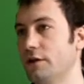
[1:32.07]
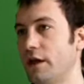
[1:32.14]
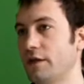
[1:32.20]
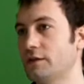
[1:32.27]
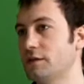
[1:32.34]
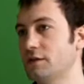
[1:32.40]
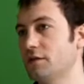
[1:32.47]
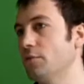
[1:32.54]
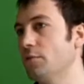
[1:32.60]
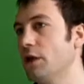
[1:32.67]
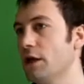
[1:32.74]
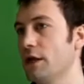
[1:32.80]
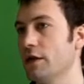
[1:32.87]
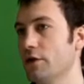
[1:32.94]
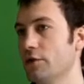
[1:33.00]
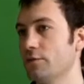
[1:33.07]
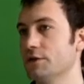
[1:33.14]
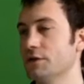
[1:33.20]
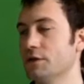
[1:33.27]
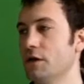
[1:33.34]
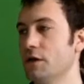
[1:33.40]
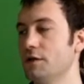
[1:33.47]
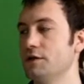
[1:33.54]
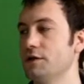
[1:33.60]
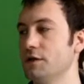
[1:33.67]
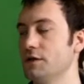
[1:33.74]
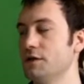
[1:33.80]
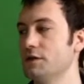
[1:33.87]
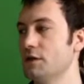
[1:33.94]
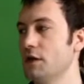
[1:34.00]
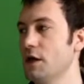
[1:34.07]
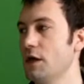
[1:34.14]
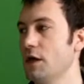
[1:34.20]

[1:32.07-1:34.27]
in that sense is a completely open scientist,